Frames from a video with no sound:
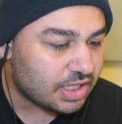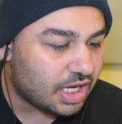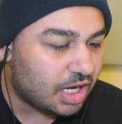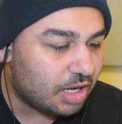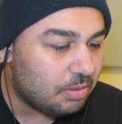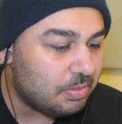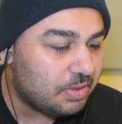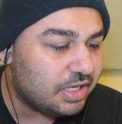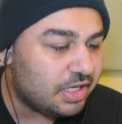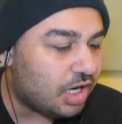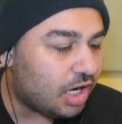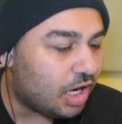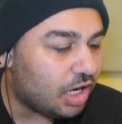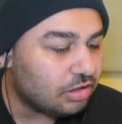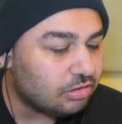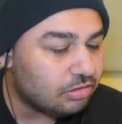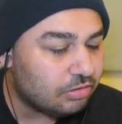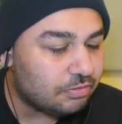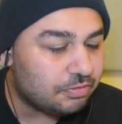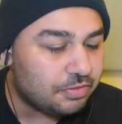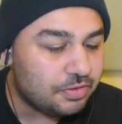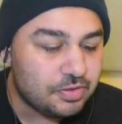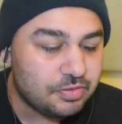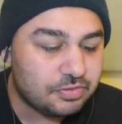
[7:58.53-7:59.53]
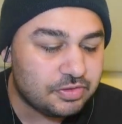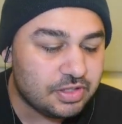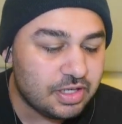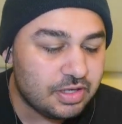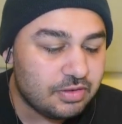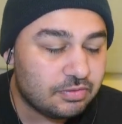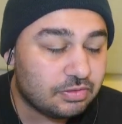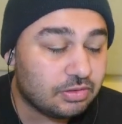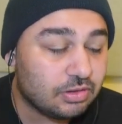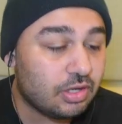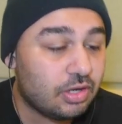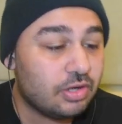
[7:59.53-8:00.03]
I mean,
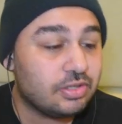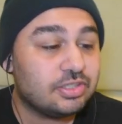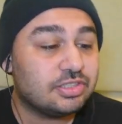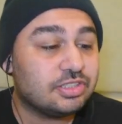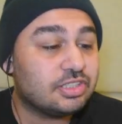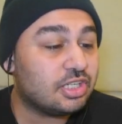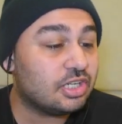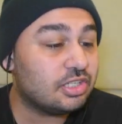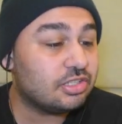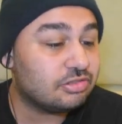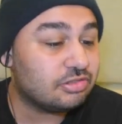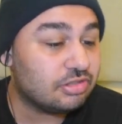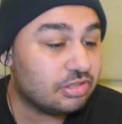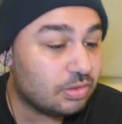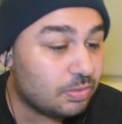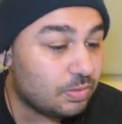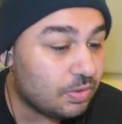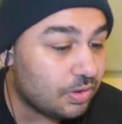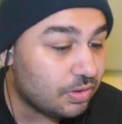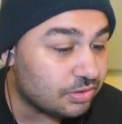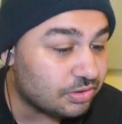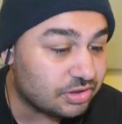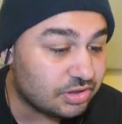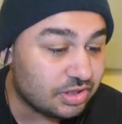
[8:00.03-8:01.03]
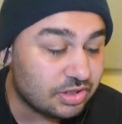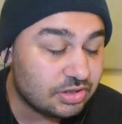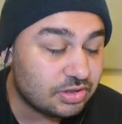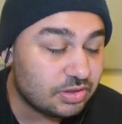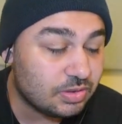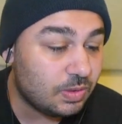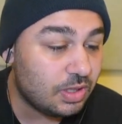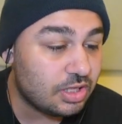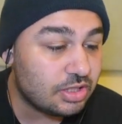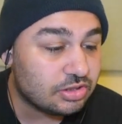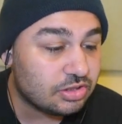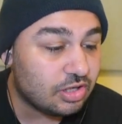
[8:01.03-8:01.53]
115th largest country in the world, so
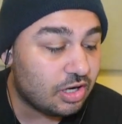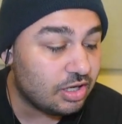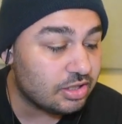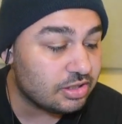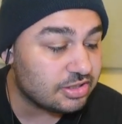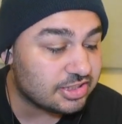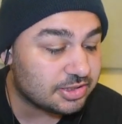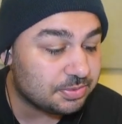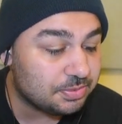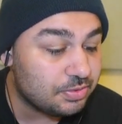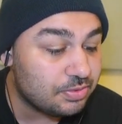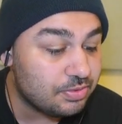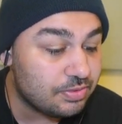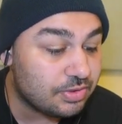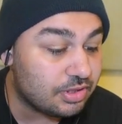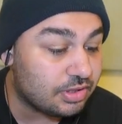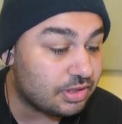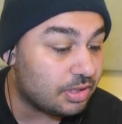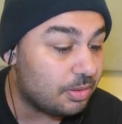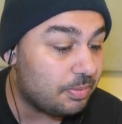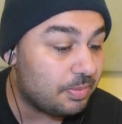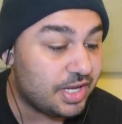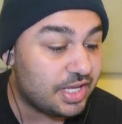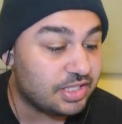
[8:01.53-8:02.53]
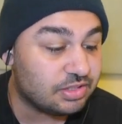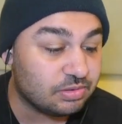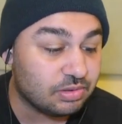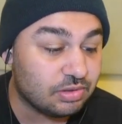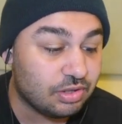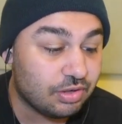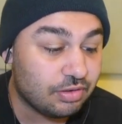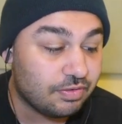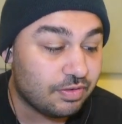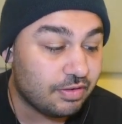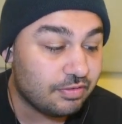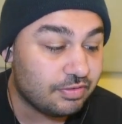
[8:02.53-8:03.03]
it's kind of small compared to a
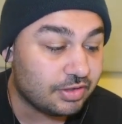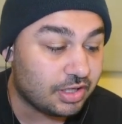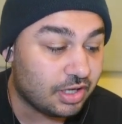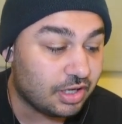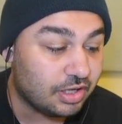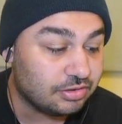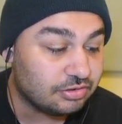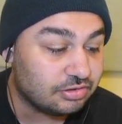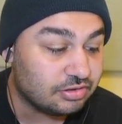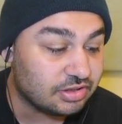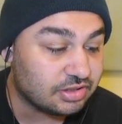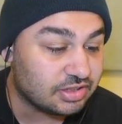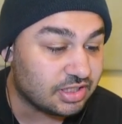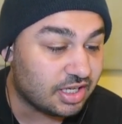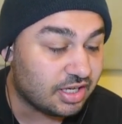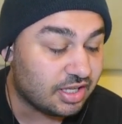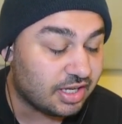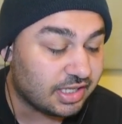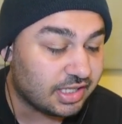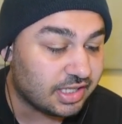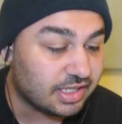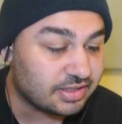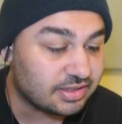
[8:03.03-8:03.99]
lot of other countries then, I guess.